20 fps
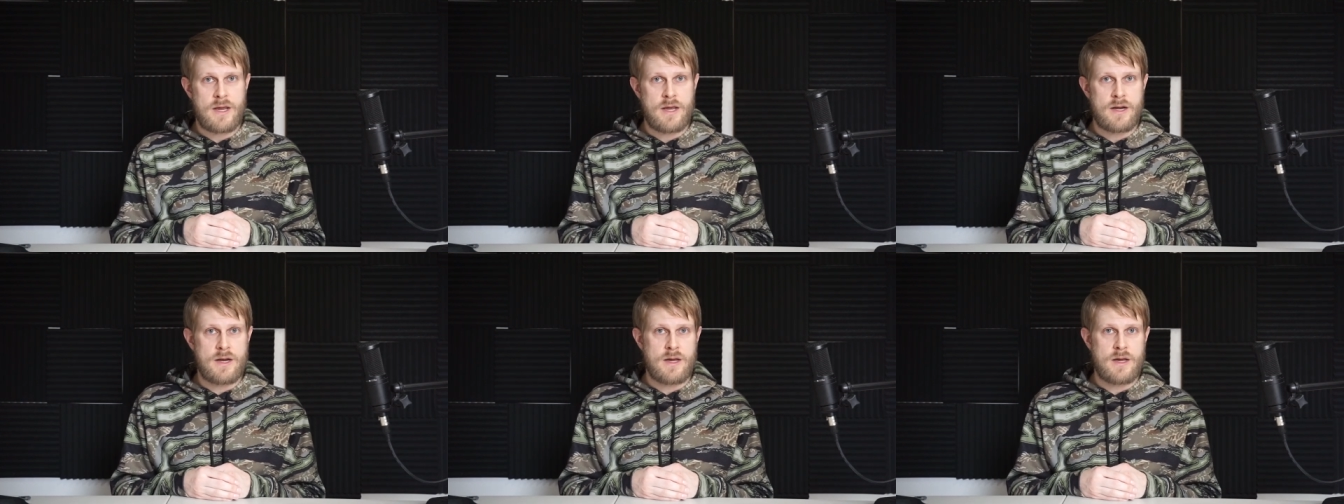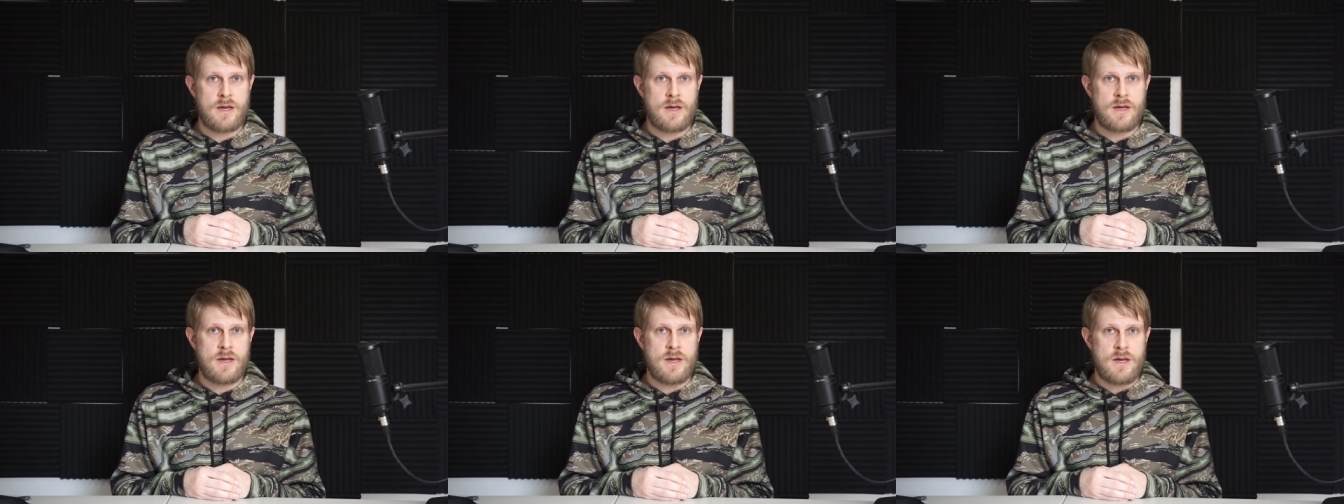And
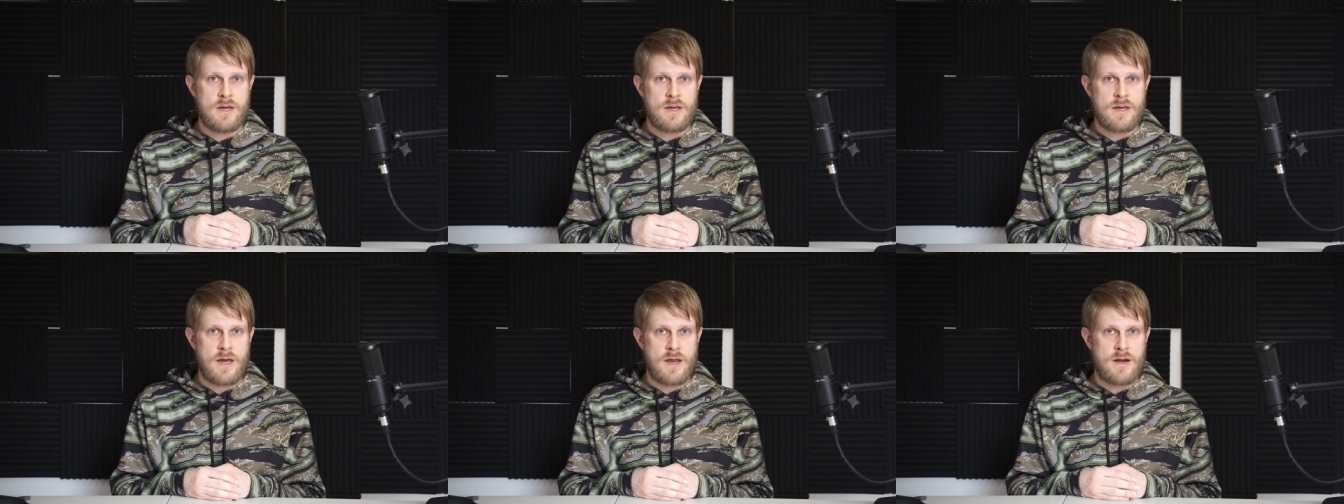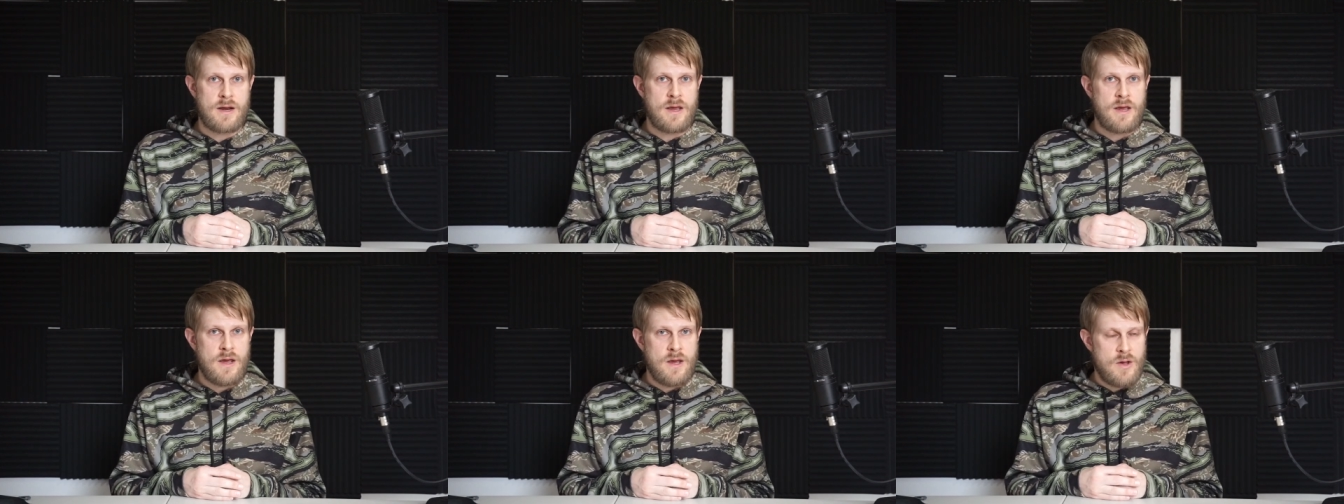uh,
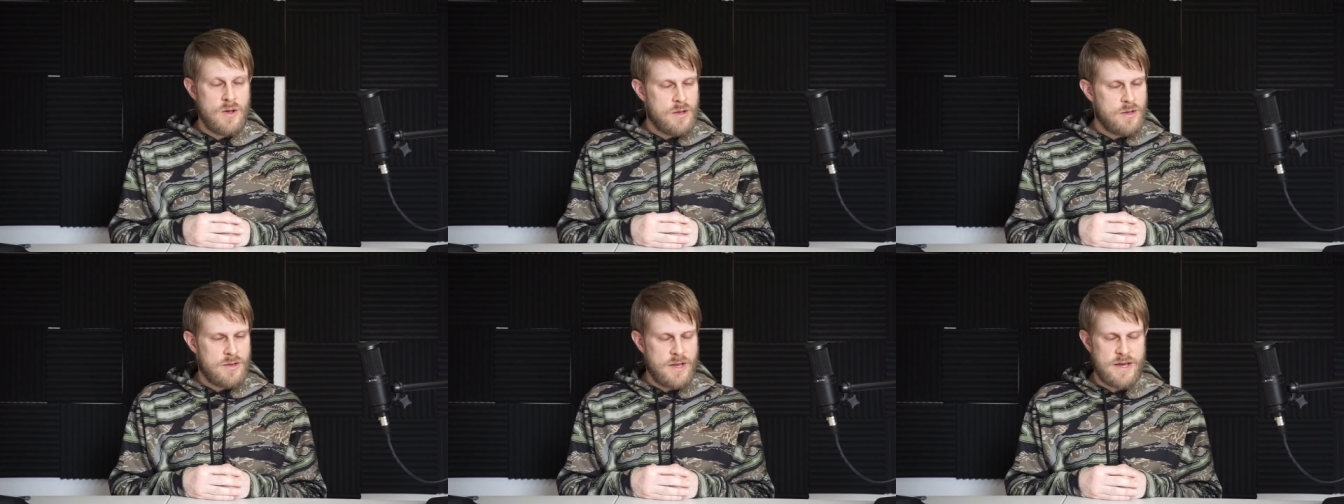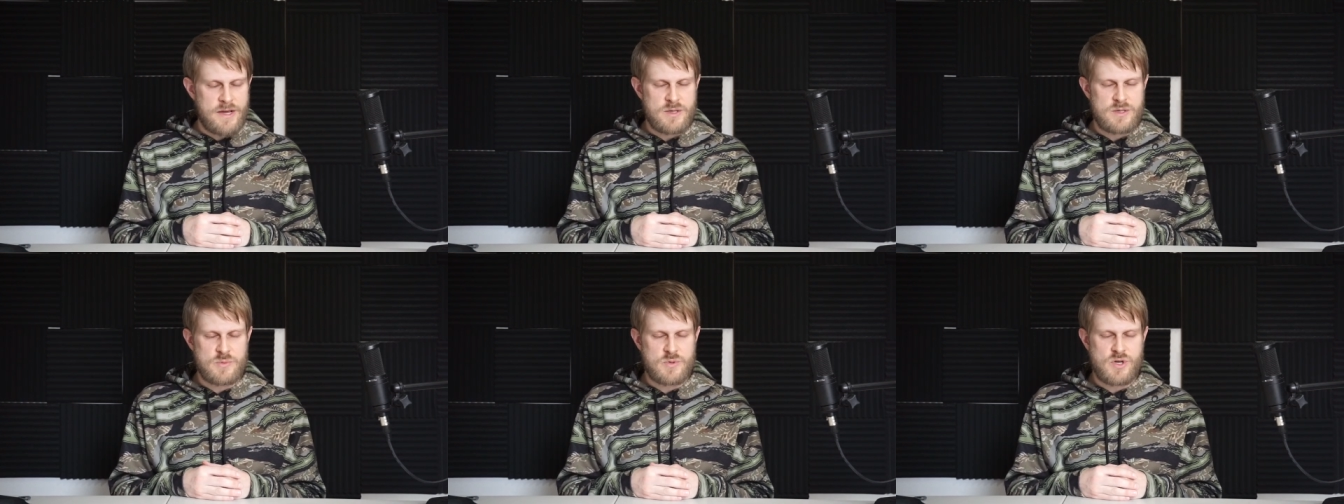again,
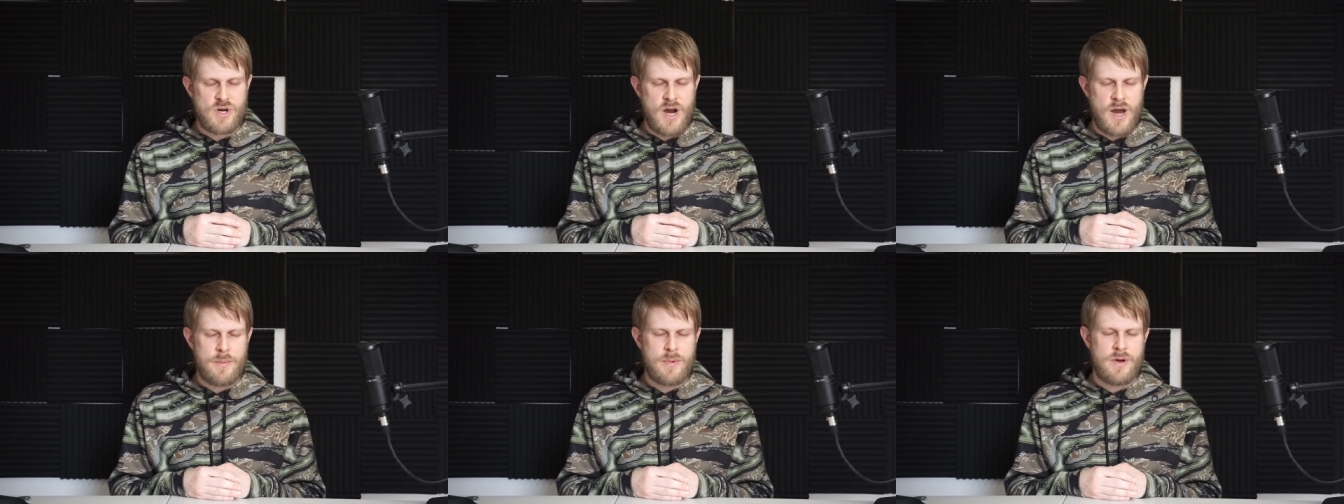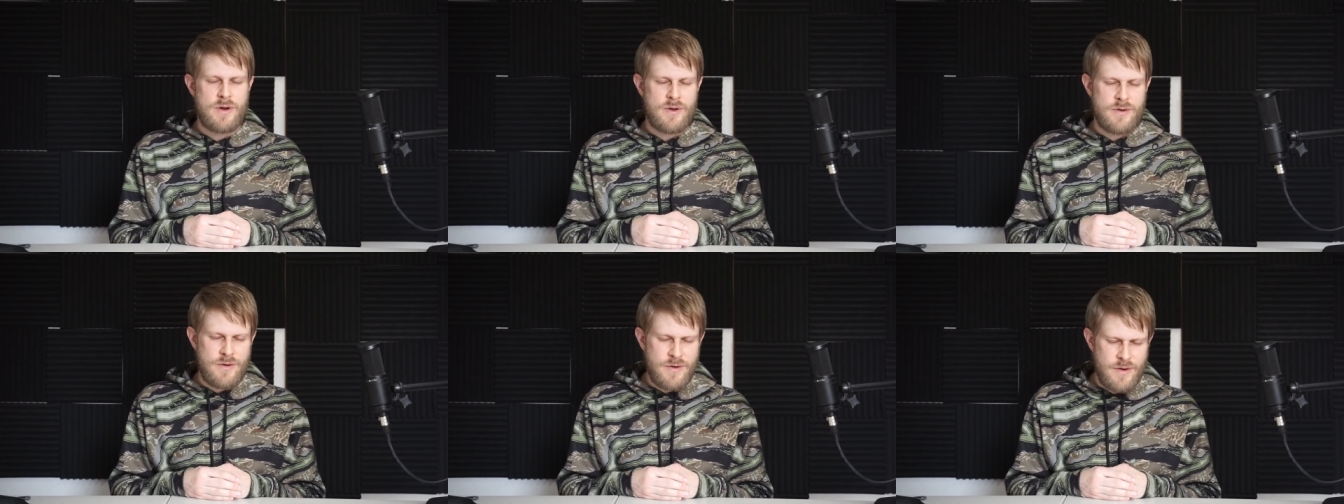like and subscribe.
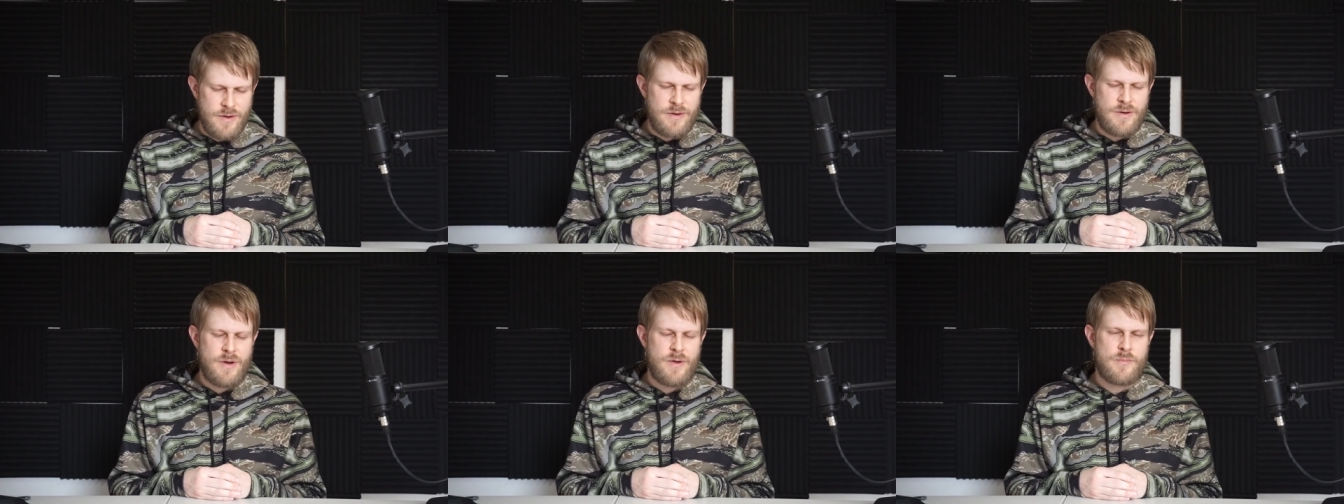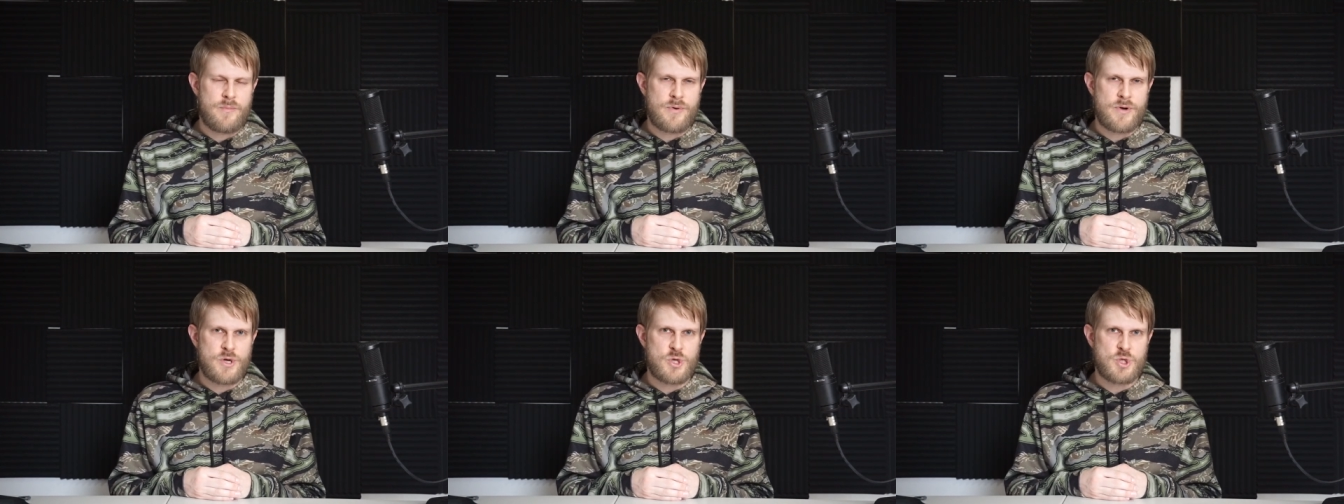
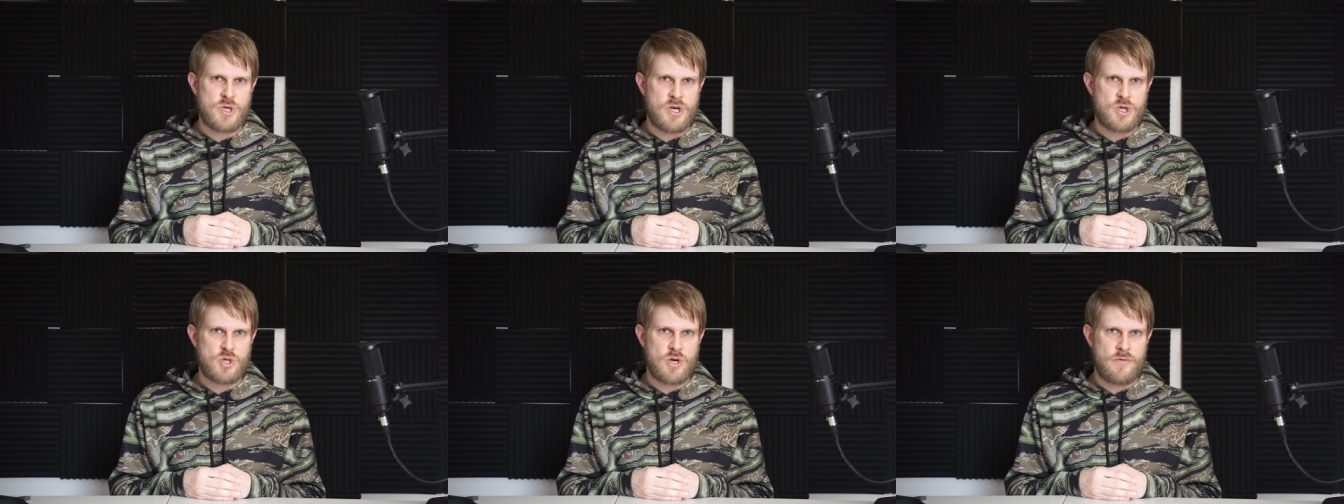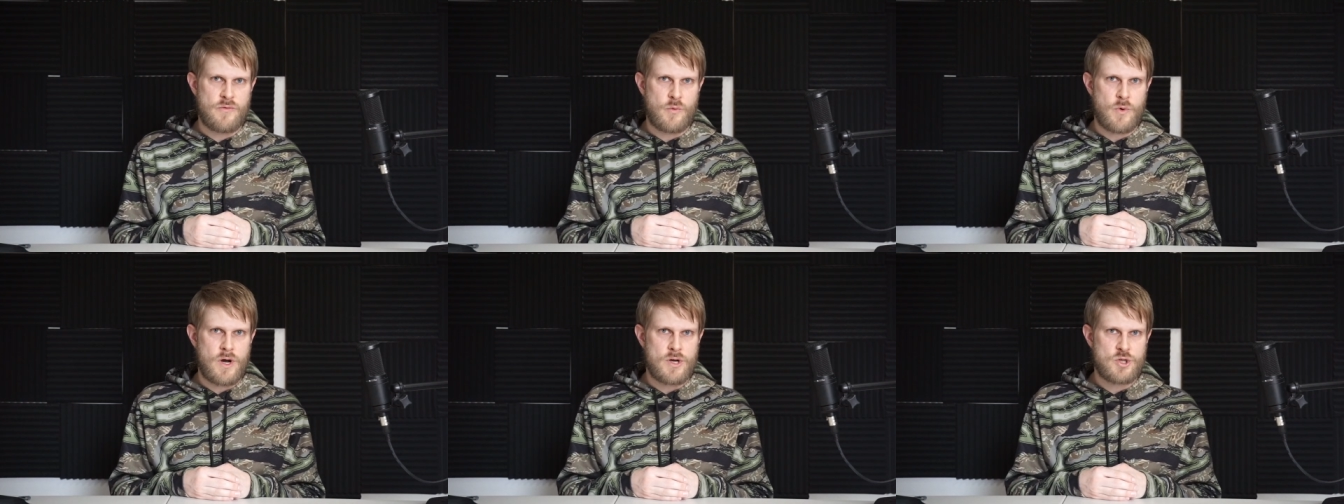Appreciate y'all
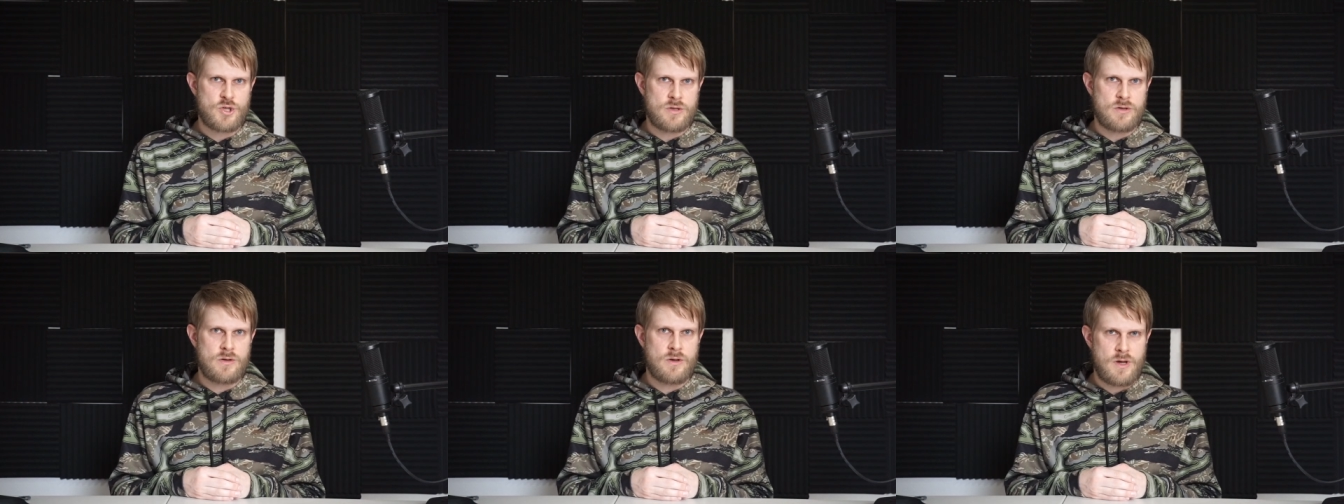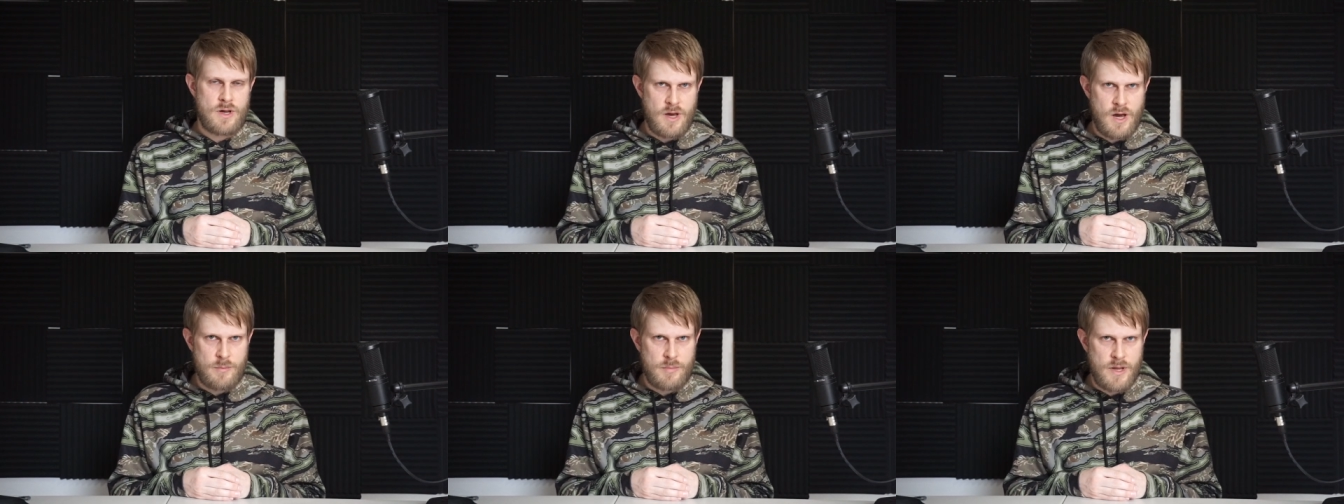for watching.
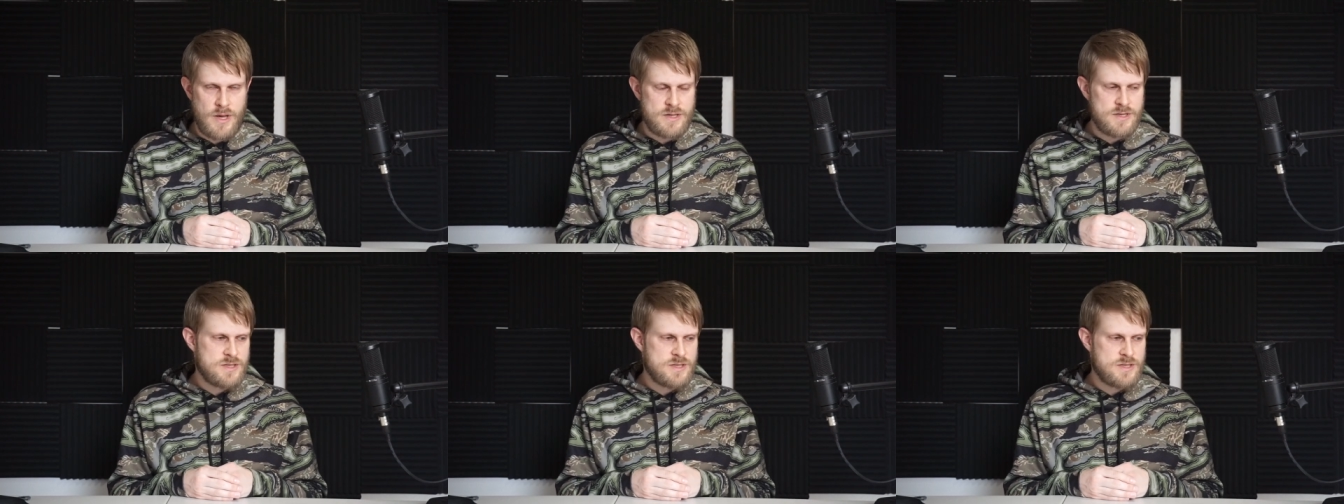God bless.